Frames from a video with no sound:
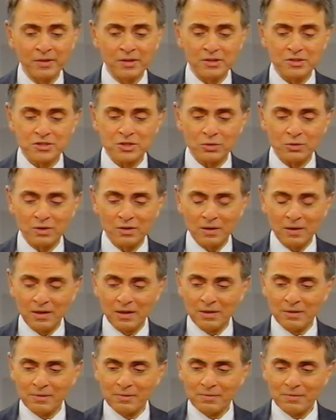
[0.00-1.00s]
So
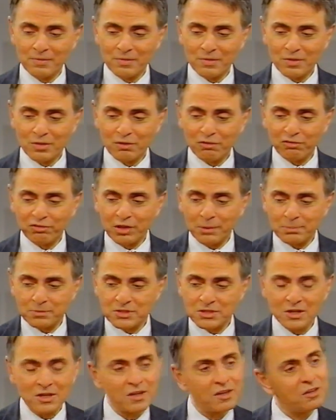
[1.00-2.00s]
the flip
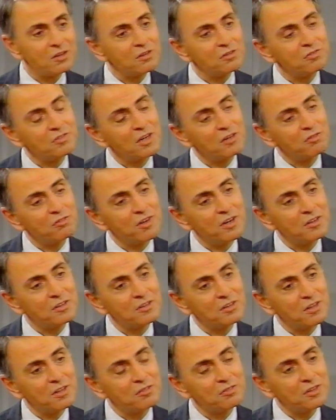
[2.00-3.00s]
side of not
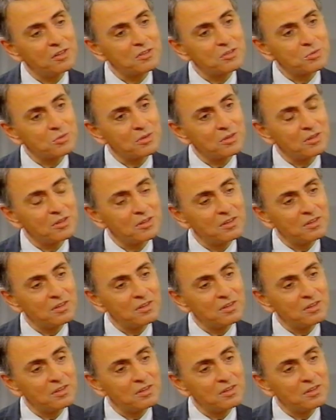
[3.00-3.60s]
finding life elsewhere